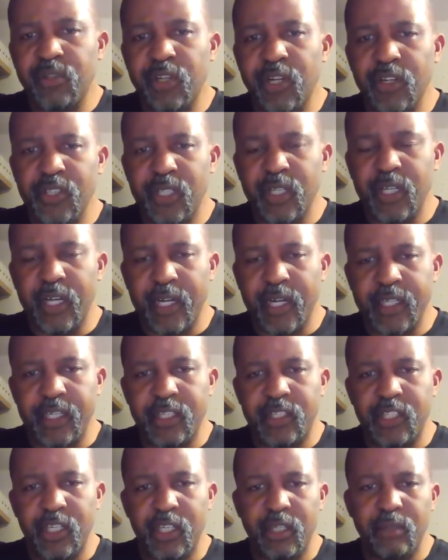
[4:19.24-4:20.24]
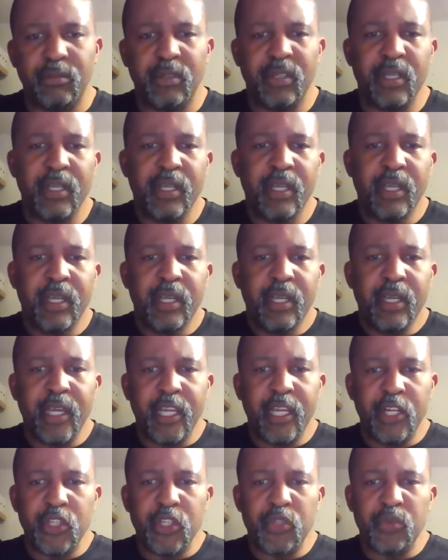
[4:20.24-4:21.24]
players on the hockey team,
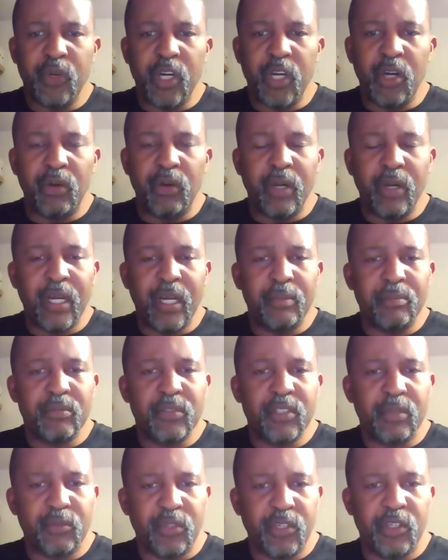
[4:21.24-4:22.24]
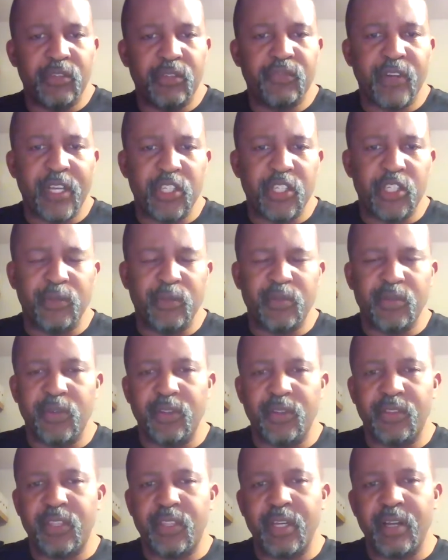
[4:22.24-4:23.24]
and as well some good friendships
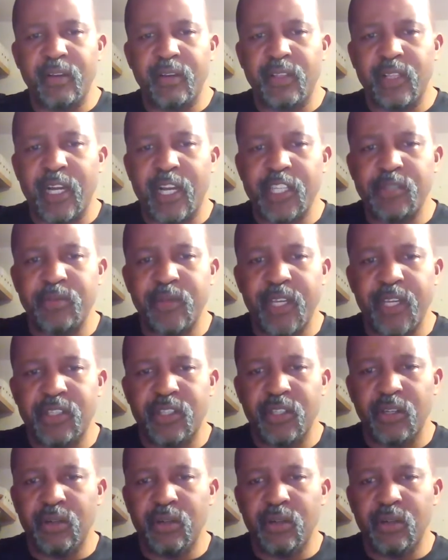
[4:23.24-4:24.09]
with classmates.